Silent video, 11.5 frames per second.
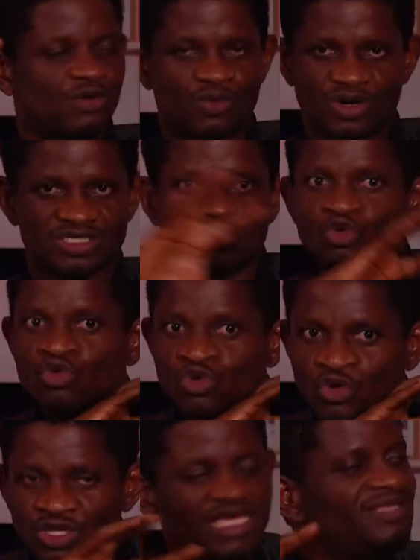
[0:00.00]
ones
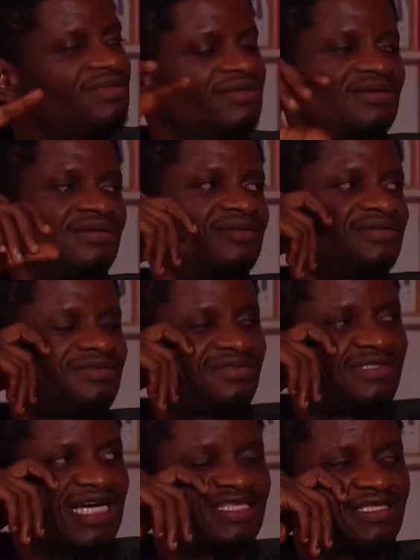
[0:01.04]
ruling
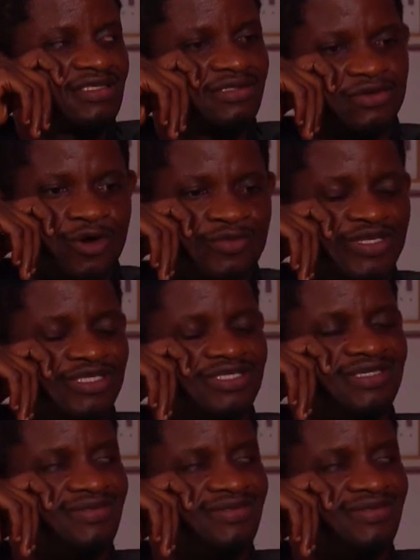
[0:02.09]
that community